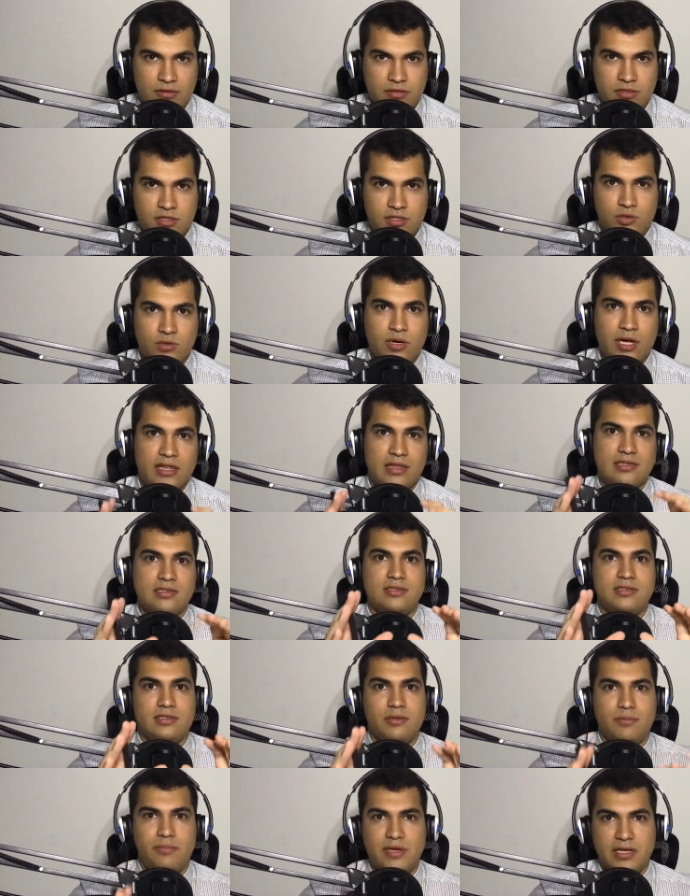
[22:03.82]
to you, and this is
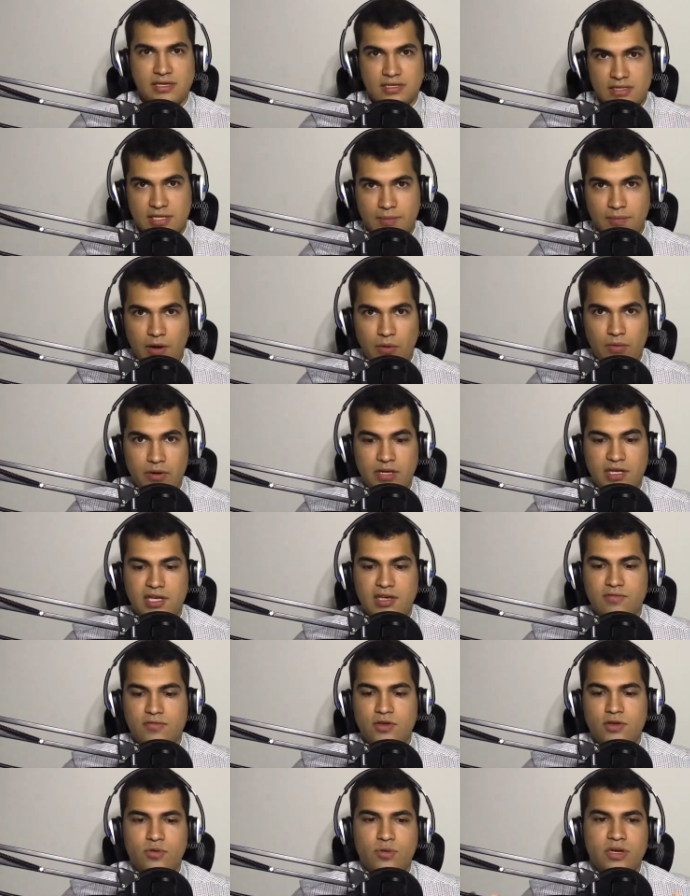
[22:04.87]
the biggest tip I want to give
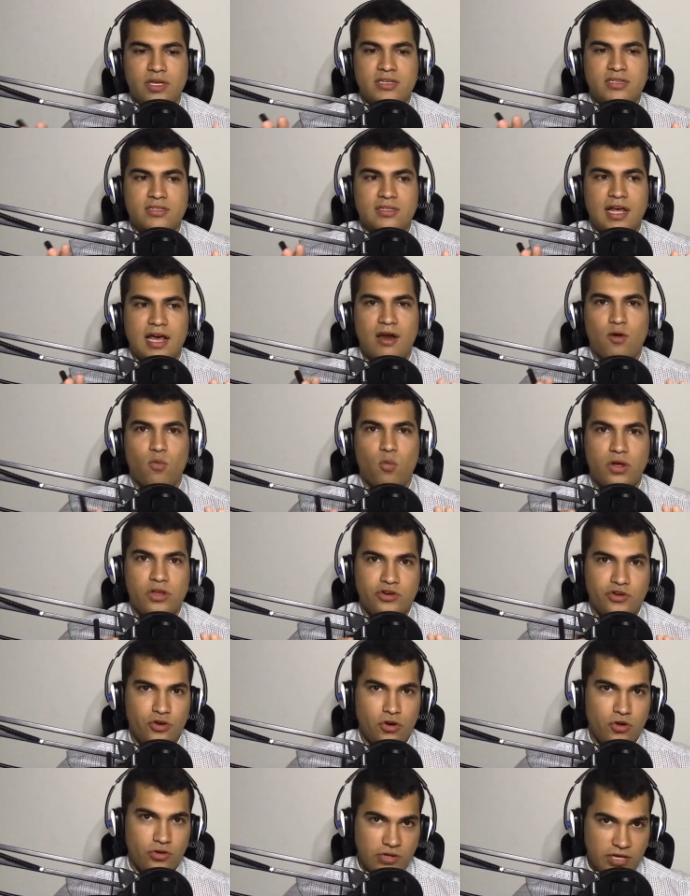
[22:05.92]
you, is that when
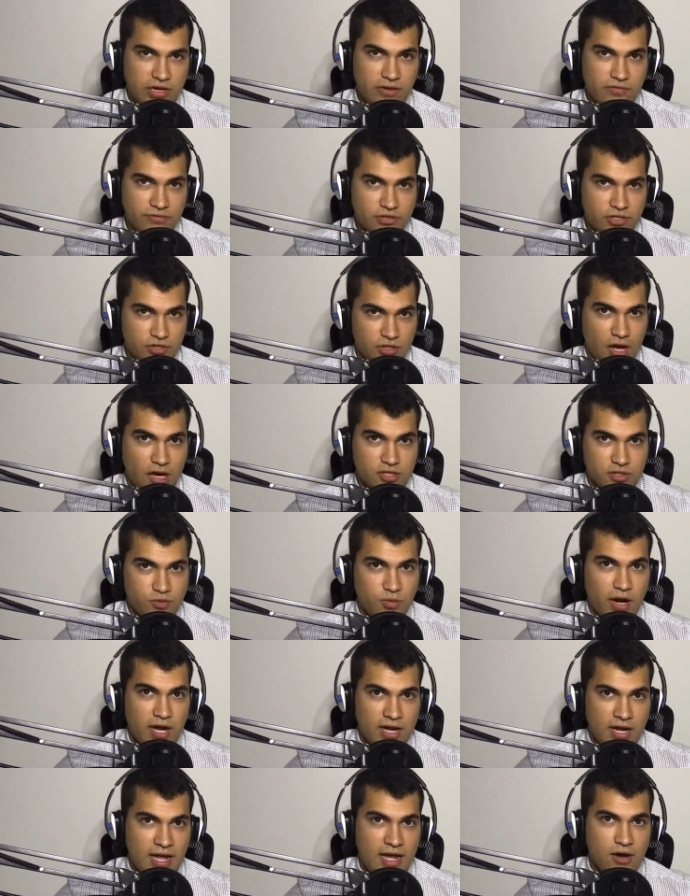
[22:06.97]
you're looking for stocks
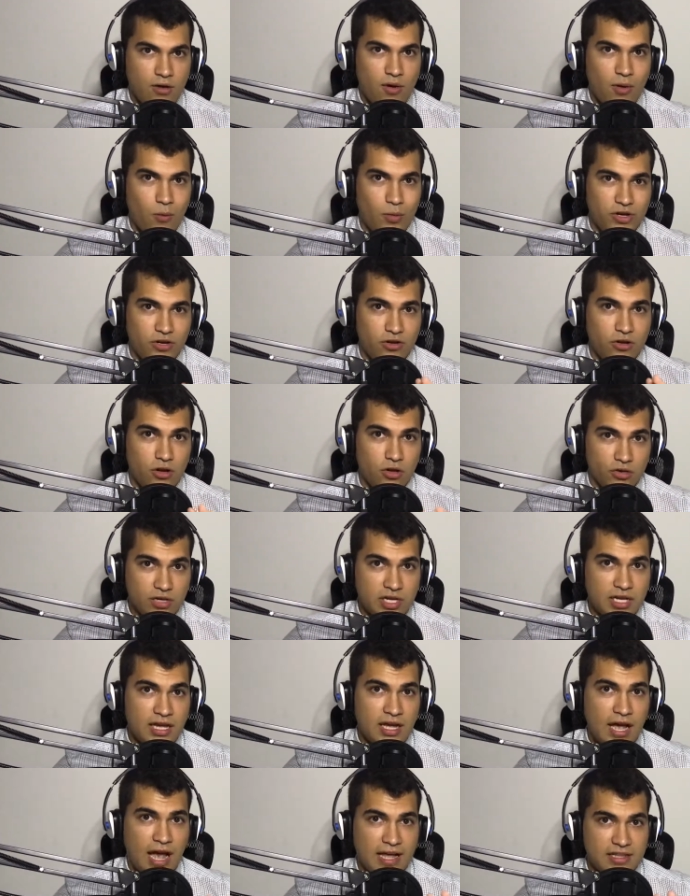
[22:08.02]
right now, when you're
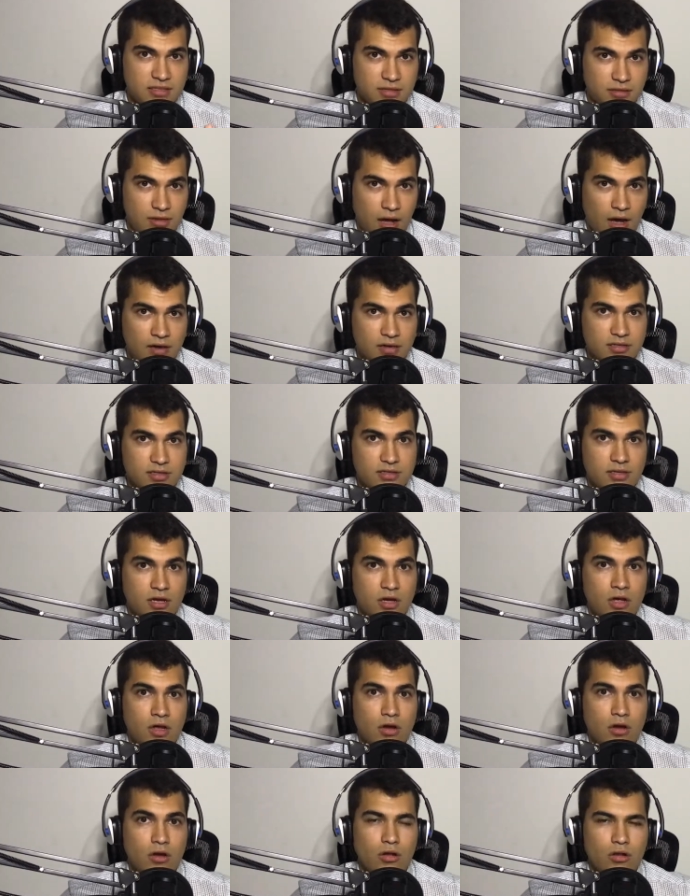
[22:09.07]
looking at stocks,
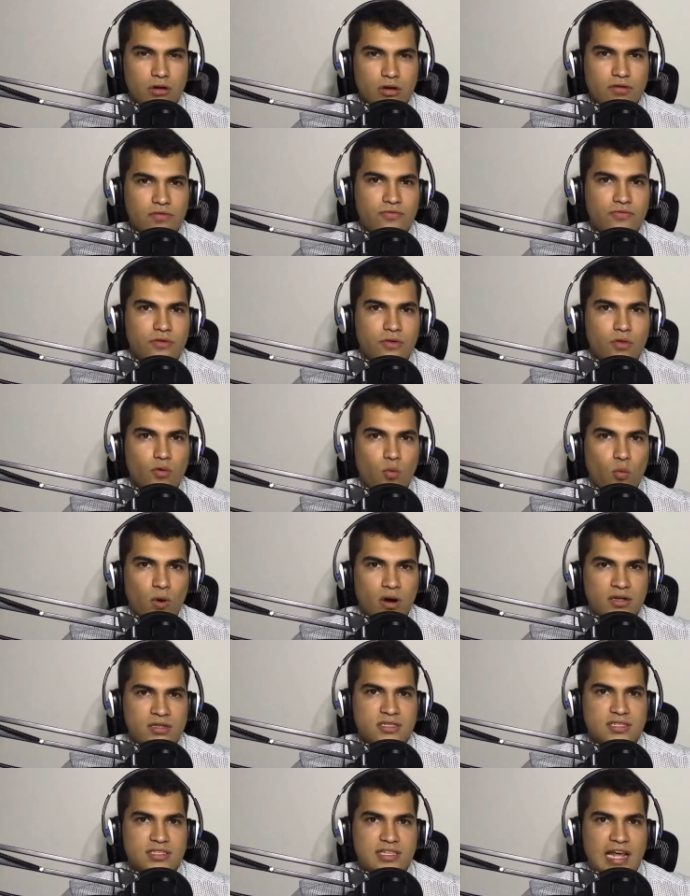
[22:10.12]
look for the
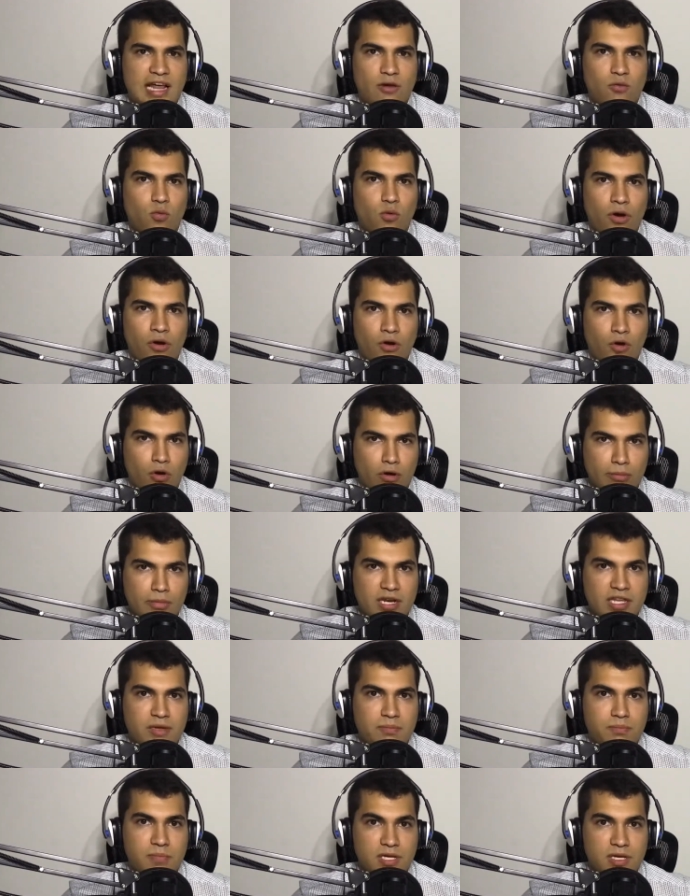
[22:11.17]
ones that were normally
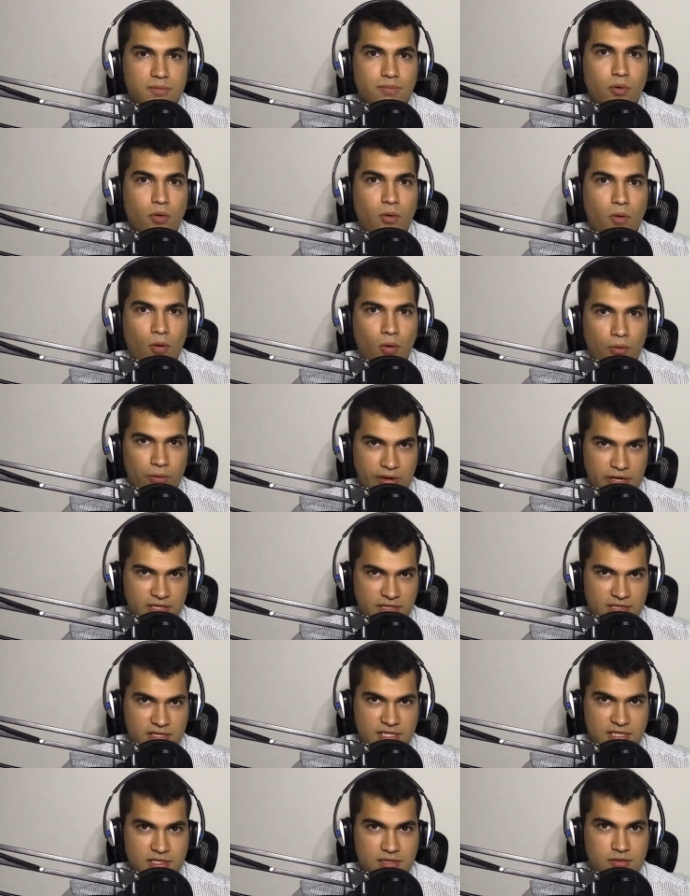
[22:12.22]

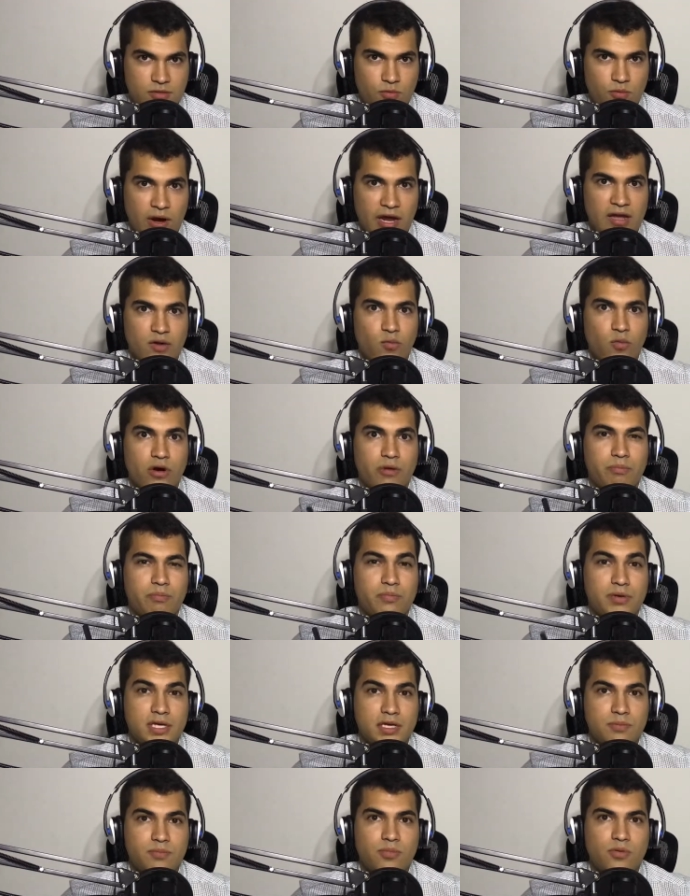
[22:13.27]
people-oriented, right? Where
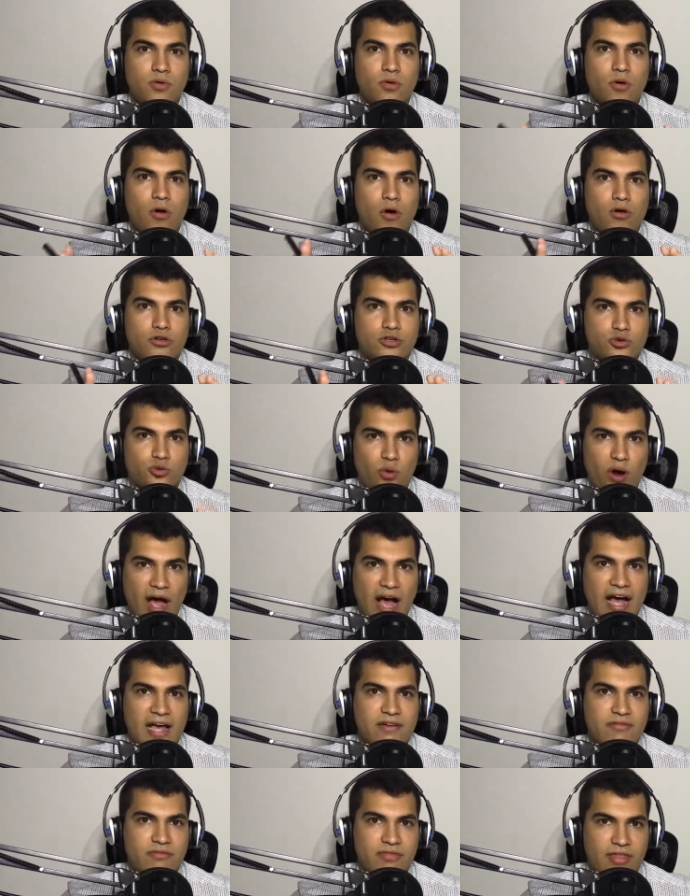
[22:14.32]
people
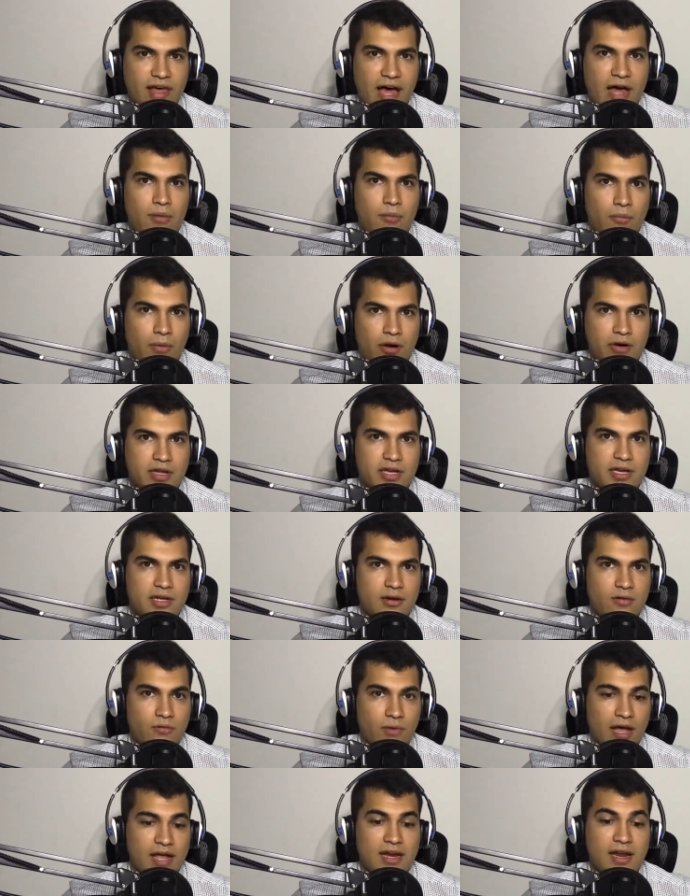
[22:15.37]
drive that market,
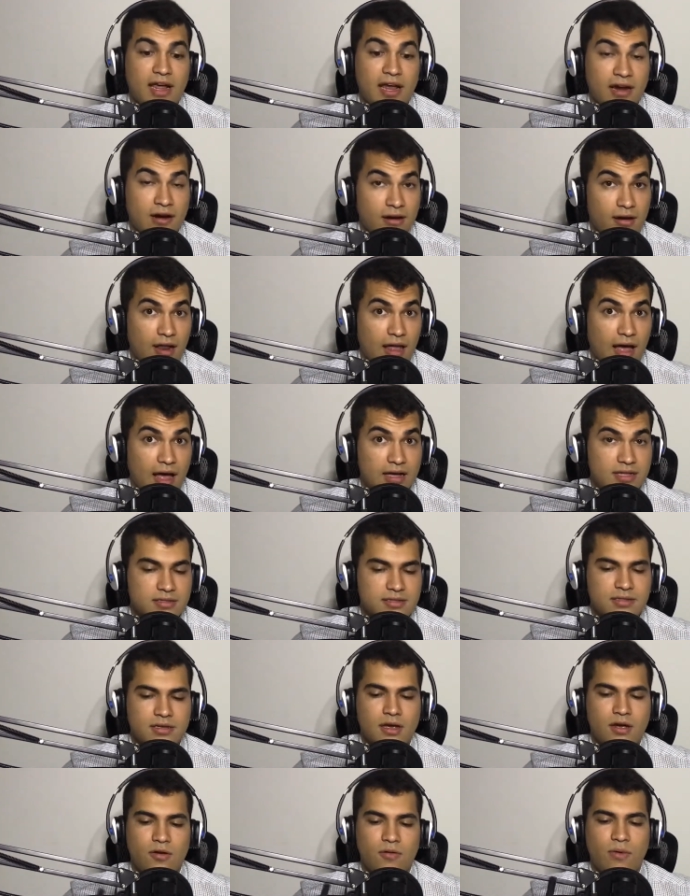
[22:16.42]
right? Airlines,
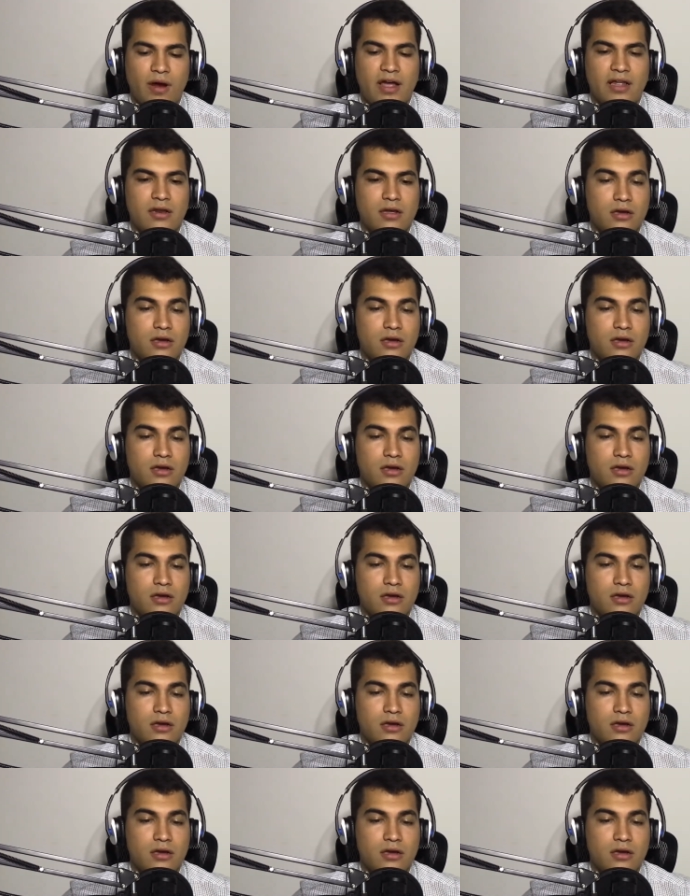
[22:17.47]
right?